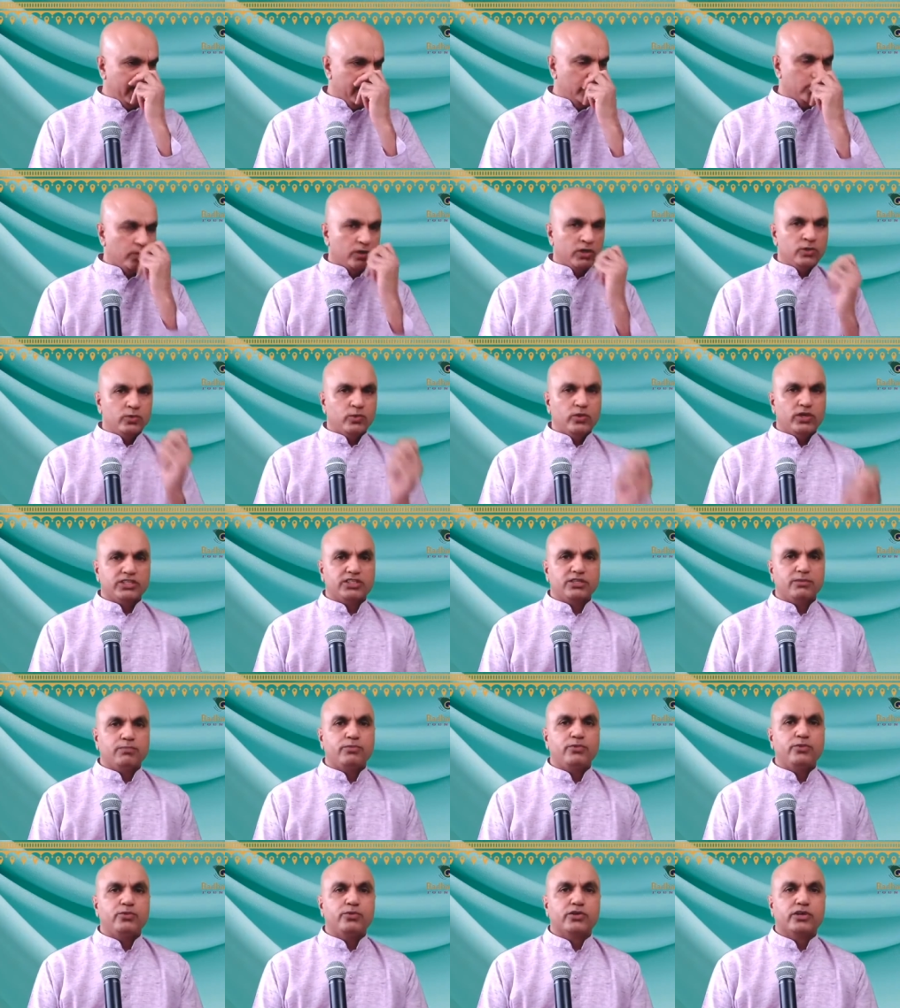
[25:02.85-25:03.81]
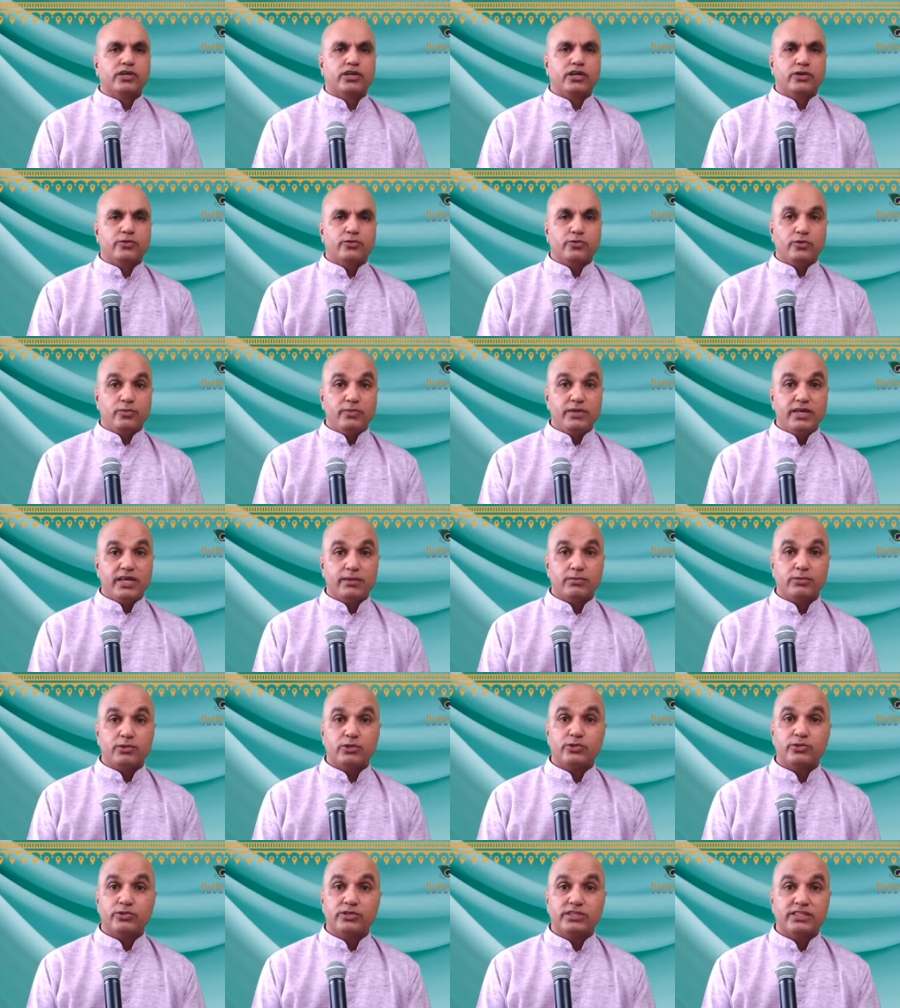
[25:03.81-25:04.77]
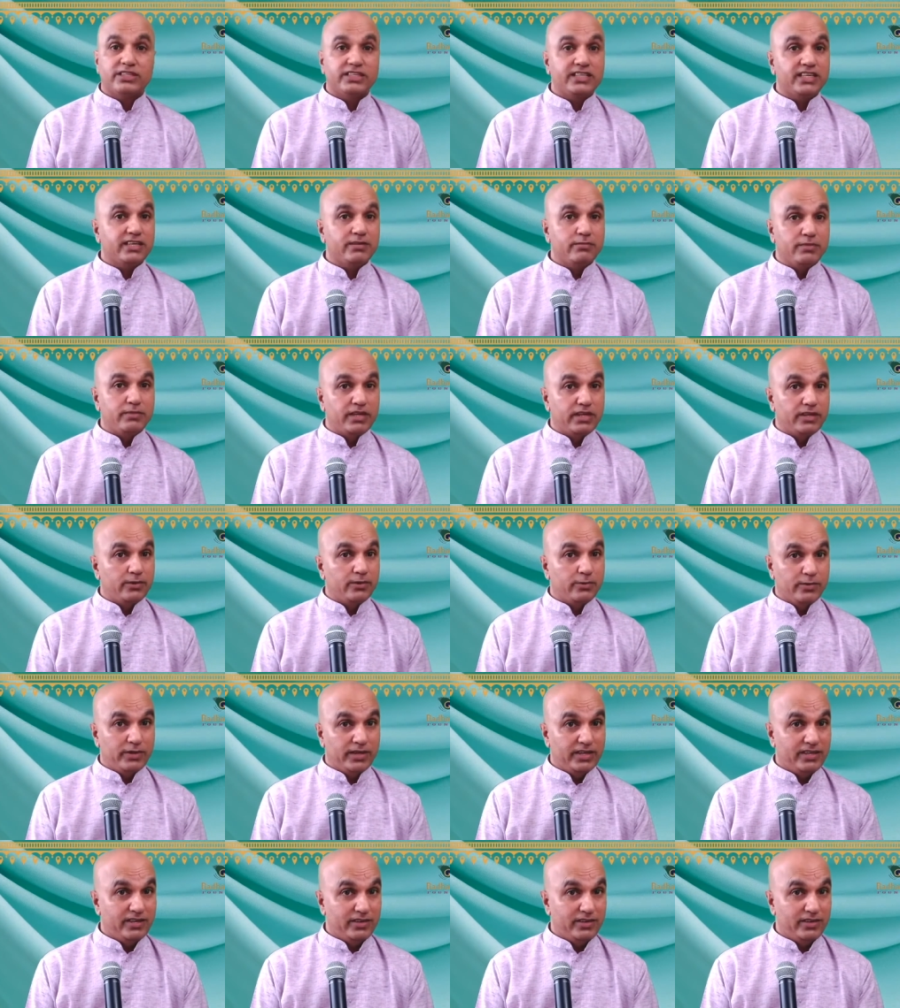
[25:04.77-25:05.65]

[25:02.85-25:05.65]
anyone who has a pure heart will be able to attain me,